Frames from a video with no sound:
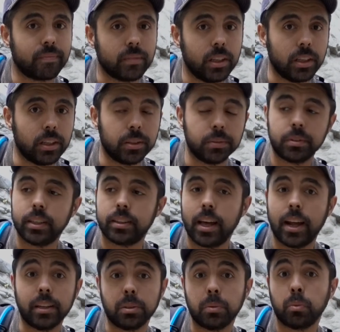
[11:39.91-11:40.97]
you know, take
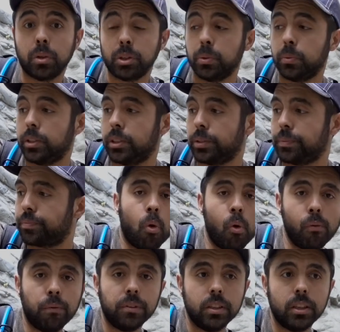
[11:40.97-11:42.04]
that as what you will.
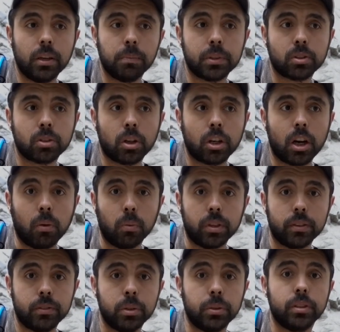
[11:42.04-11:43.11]
Hopefully I'm going to start out
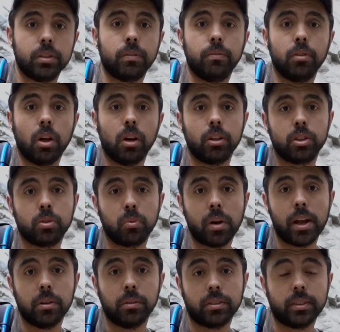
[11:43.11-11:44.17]
with doing some vlogs
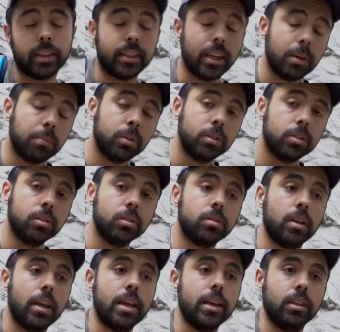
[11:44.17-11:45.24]
around San Gabriel's
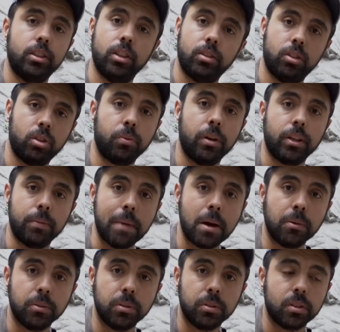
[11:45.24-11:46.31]
and just the surrounding
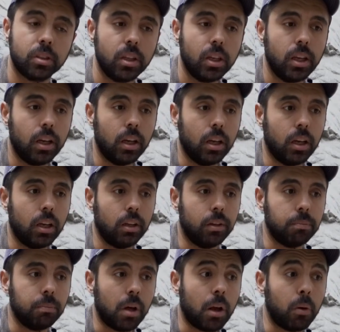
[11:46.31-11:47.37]
mountains.
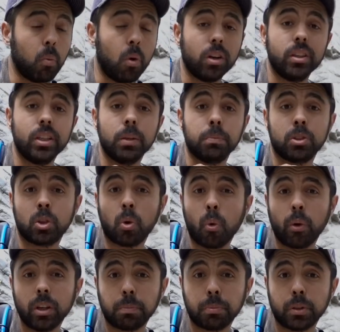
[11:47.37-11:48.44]
I want to hit up
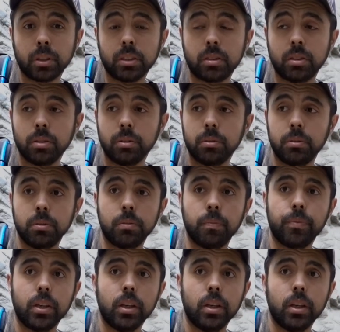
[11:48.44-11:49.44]
Sequoia pretty soon,